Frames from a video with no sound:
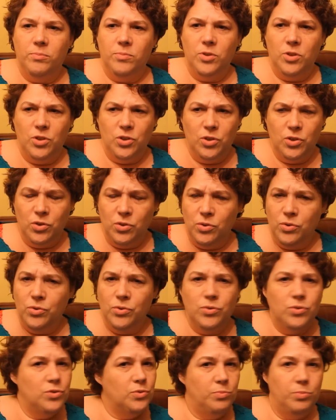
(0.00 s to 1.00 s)

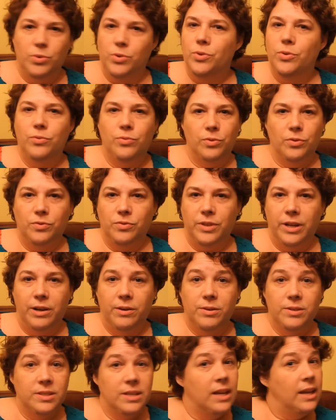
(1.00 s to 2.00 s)
huge, beautiful
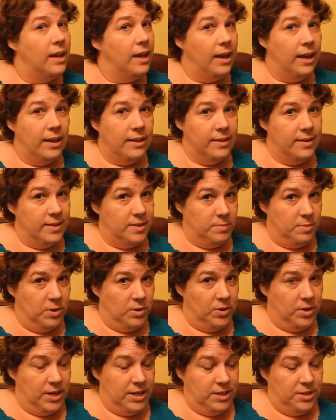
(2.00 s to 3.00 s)
flowers and they
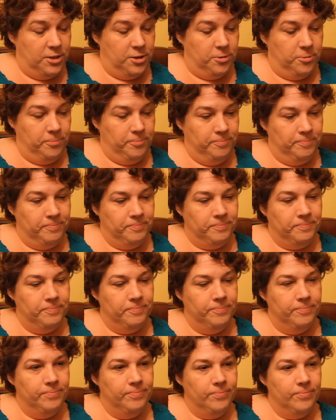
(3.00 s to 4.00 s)
smell great too.
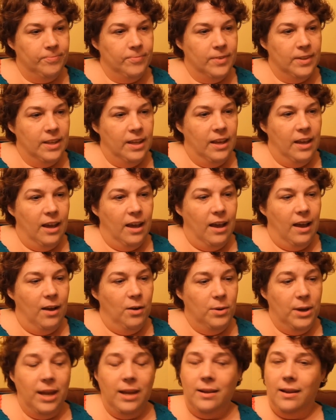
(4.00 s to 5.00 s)

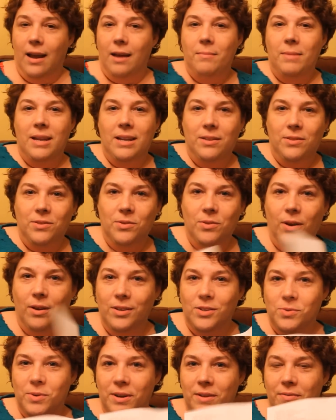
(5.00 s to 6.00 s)
Okay, I made it through
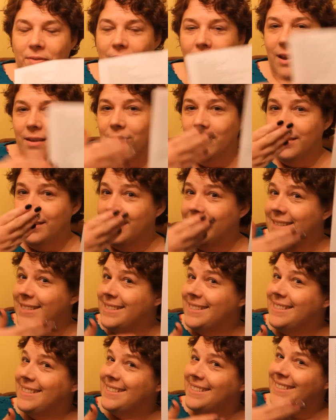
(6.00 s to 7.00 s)
all 25 on the
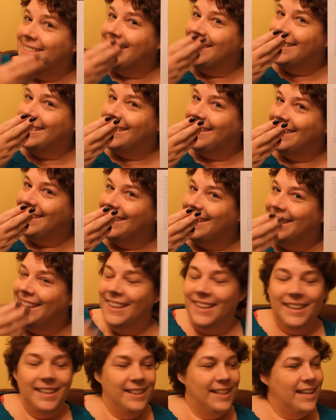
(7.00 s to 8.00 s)
list.
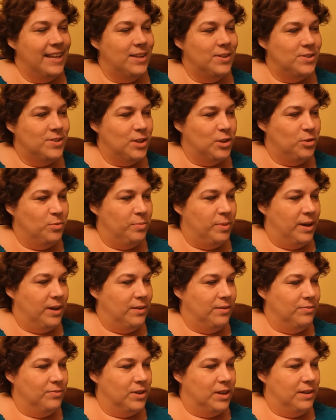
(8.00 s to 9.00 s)
Thank you, Southern
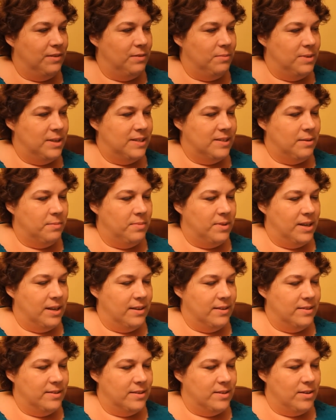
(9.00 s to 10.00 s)
Belle, for giving me something
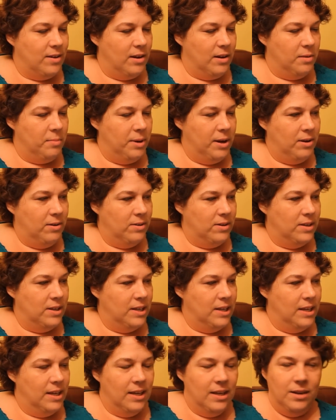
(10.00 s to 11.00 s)
else to talk about.
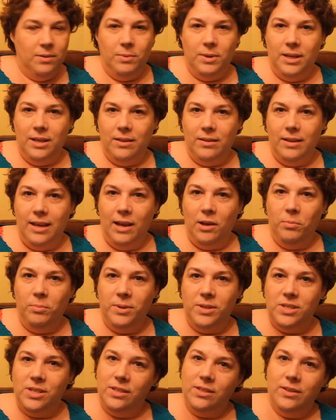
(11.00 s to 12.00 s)
We'll help
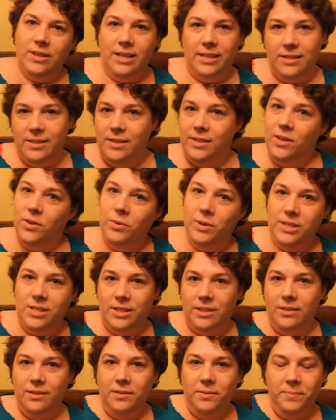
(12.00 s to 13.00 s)
each other get to know each
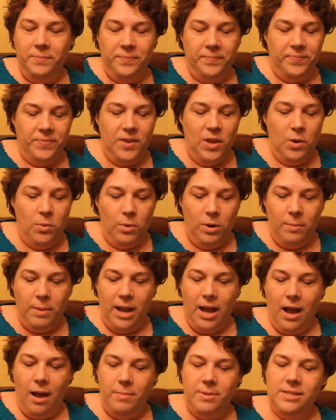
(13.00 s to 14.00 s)
other. One of my
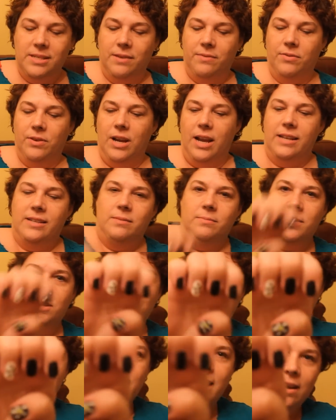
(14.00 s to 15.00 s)
hobbies, I forgot to
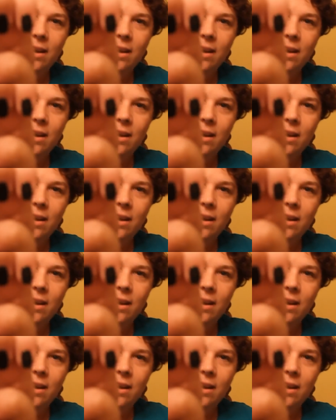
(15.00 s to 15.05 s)
mention,